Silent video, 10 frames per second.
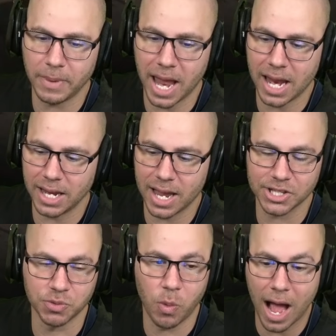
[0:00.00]

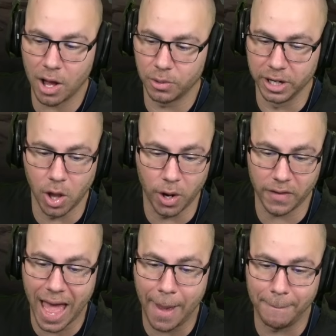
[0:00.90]
ADS, while reloading
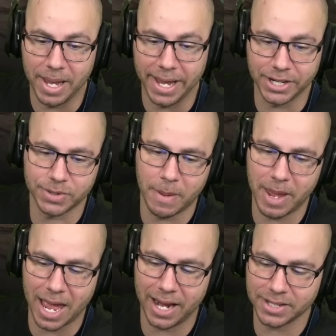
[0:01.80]
that. Maybe
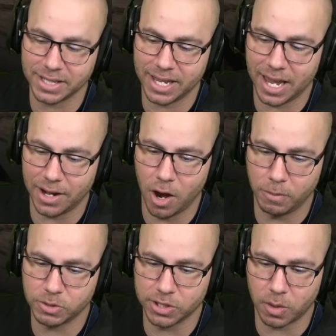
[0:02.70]
ADS again.
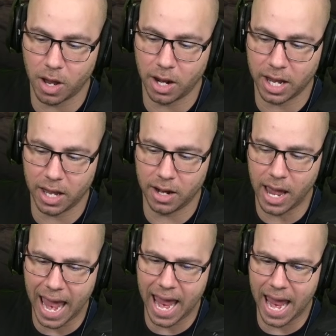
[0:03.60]
Nope, switch our gun again.
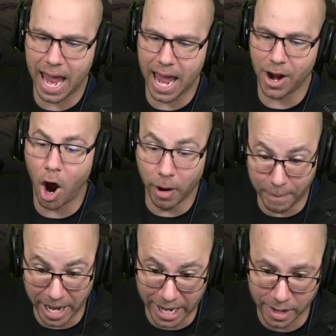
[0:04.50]
And
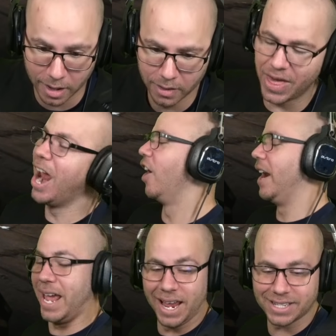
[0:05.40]
heartbeat. There it
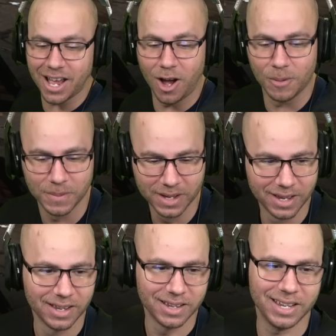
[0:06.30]
is. Oh,
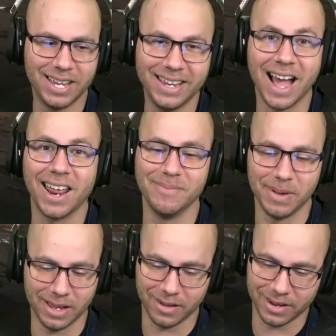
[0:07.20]
he got it.
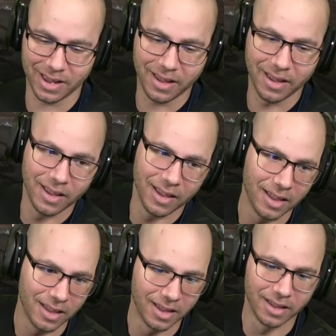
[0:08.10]
Yeah, okay.
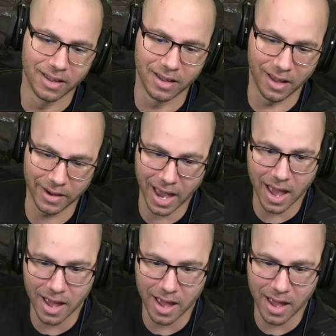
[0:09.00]
Okay.